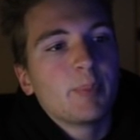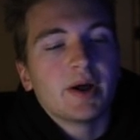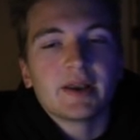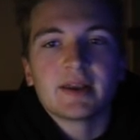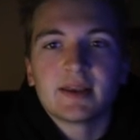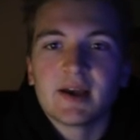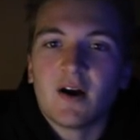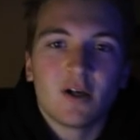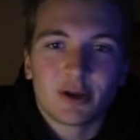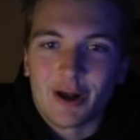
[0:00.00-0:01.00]
But
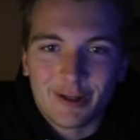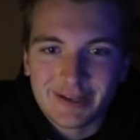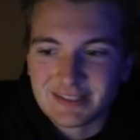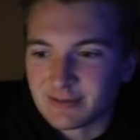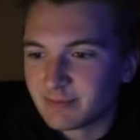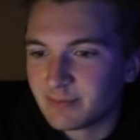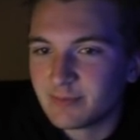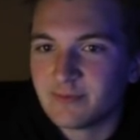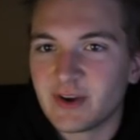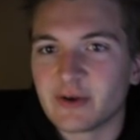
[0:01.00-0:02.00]
all in all, it's a
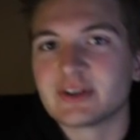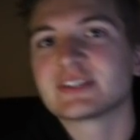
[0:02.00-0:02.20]
very